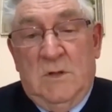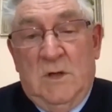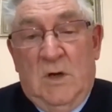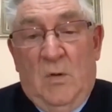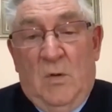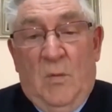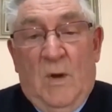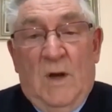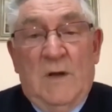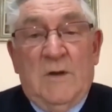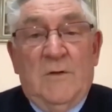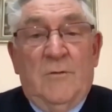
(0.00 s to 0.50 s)

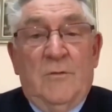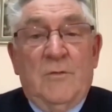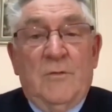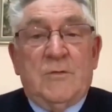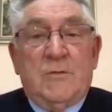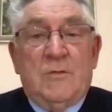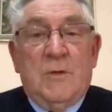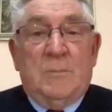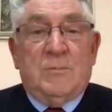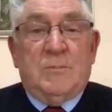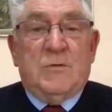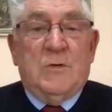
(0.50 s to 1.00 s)
A wonderful
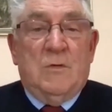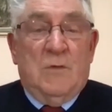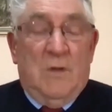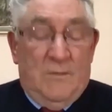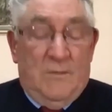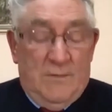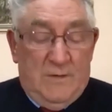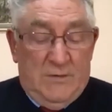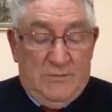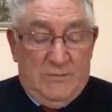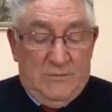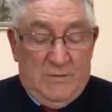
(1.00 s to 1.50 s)
scripture
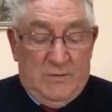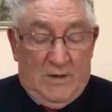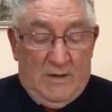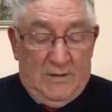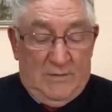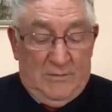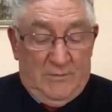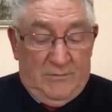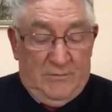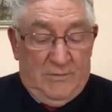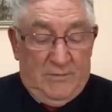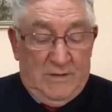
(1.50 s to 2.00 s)
on this
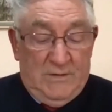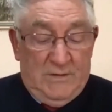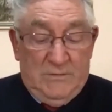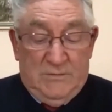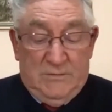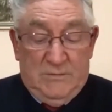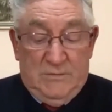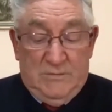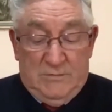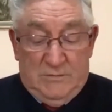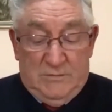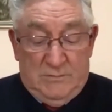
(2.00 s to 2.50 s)
side of
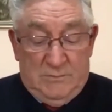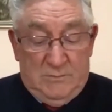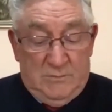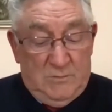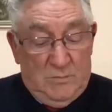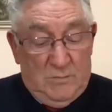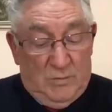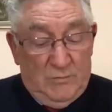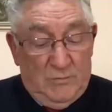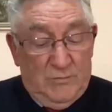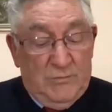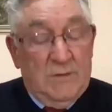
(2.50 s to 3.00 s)
things is
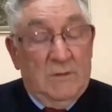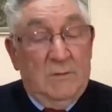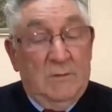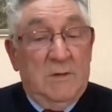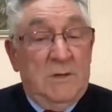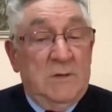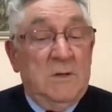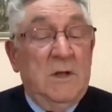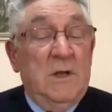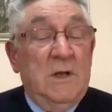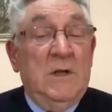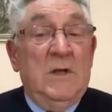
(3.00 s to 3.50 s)
also
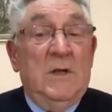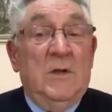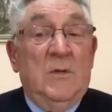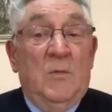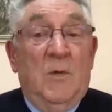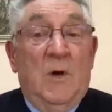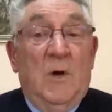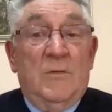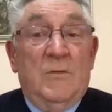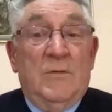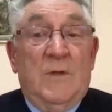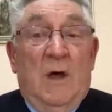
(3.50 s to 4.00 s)
in
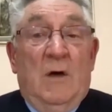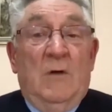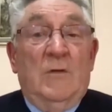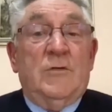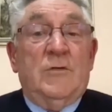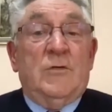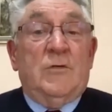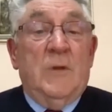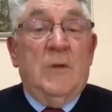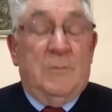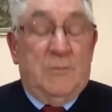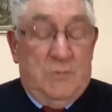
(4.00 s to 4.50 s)
well-known
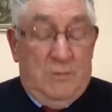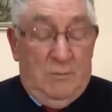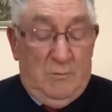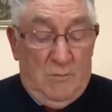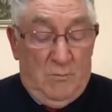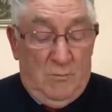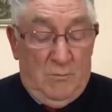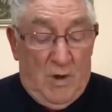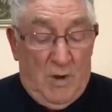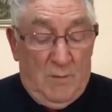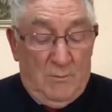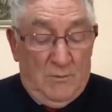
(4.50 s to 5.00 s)
scripture
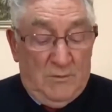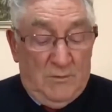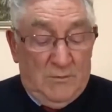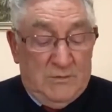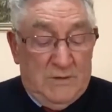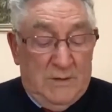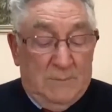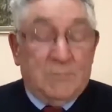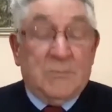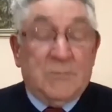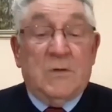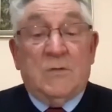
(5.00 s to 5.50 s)
in Romans
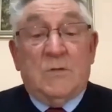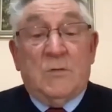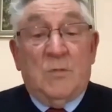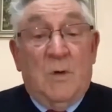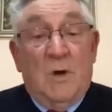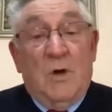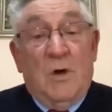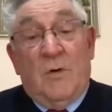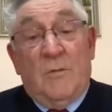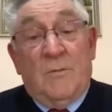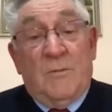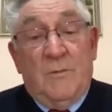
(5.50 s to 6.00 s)
chapter
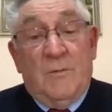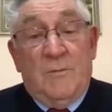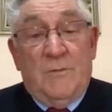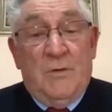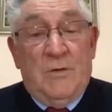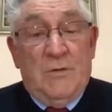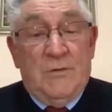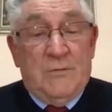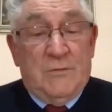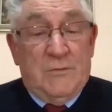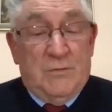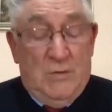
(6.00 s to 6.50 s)
12 and
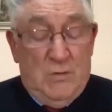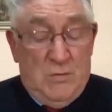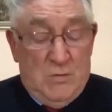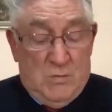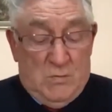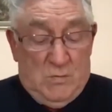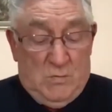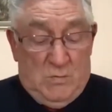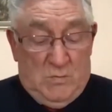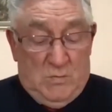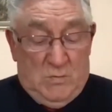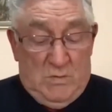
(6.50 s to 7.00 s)
verse
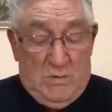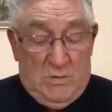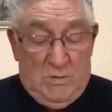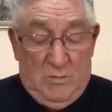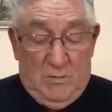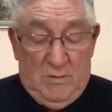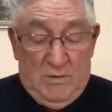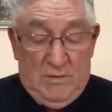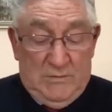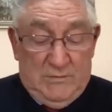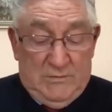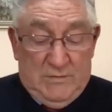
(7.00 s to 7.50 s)
2,
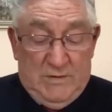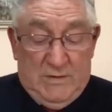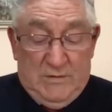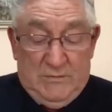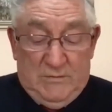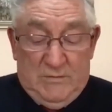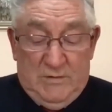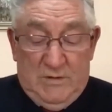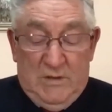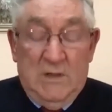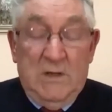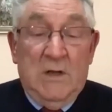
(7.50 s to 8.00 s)
where it
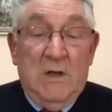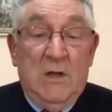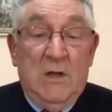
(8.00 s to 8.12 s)
says,